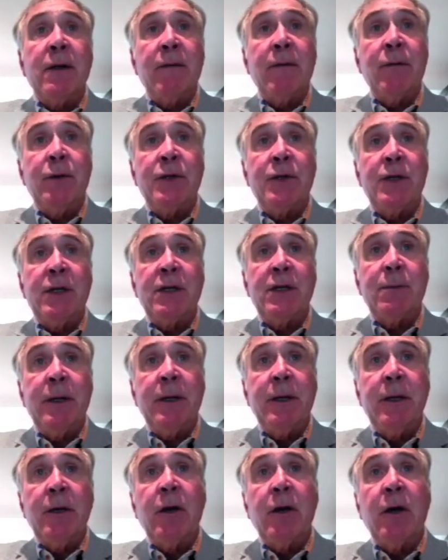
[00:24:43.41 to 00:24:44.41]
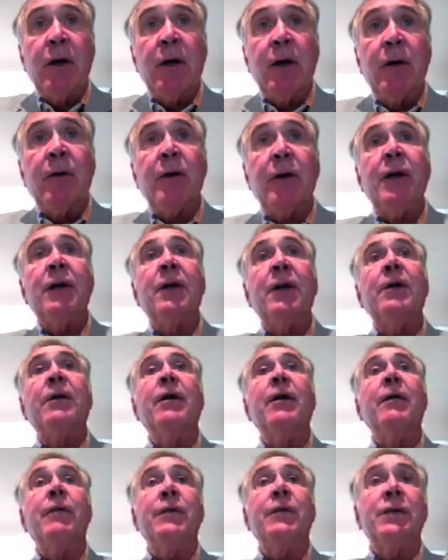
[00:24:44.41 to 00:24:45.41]
I've received speaking
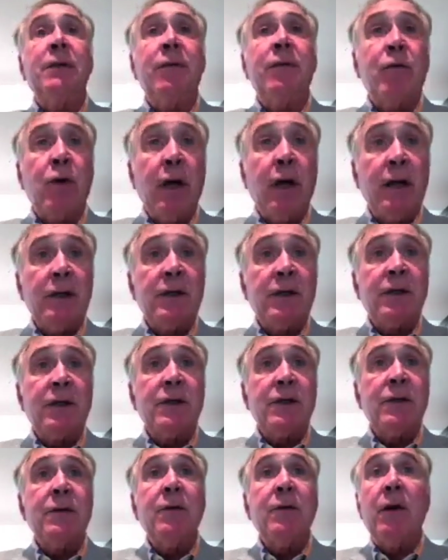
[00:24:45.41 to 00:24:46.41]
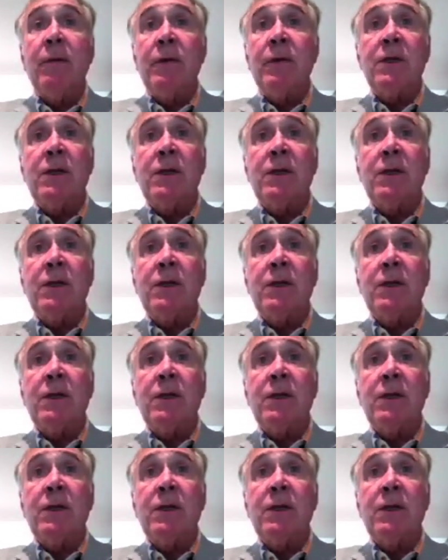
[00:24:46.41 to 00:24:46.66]
honoraria, received grants.